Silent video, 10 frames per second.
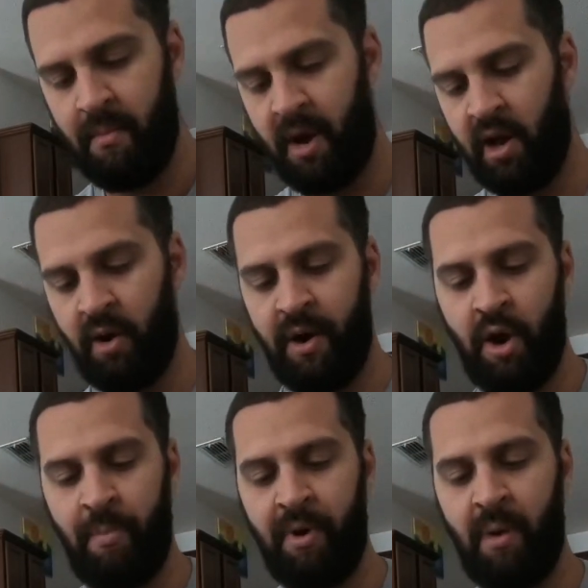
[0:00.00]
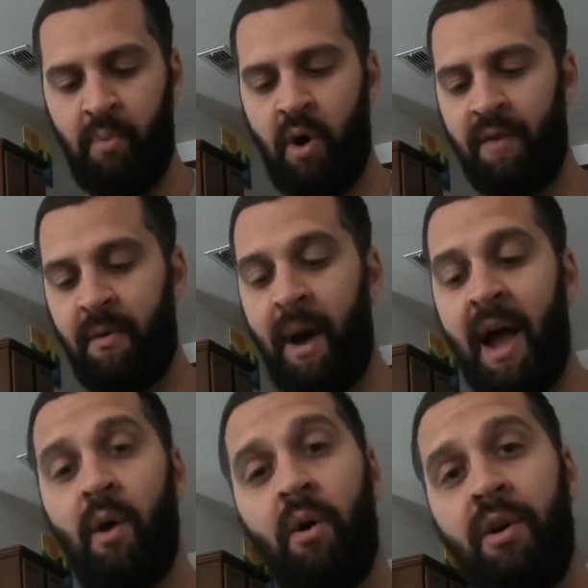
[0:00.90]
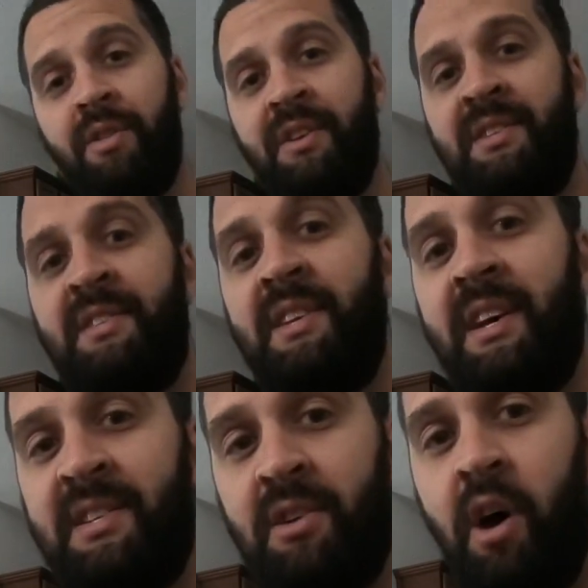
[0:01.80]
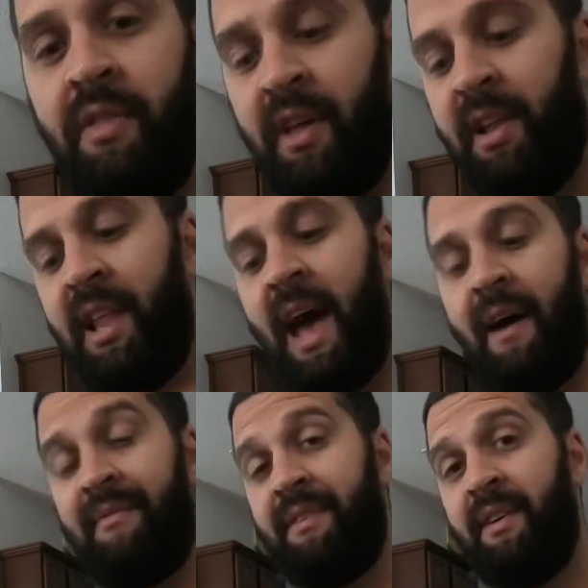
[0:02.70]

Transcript: But I'll go ahead and open up one of them. I ordered the 6 on the left.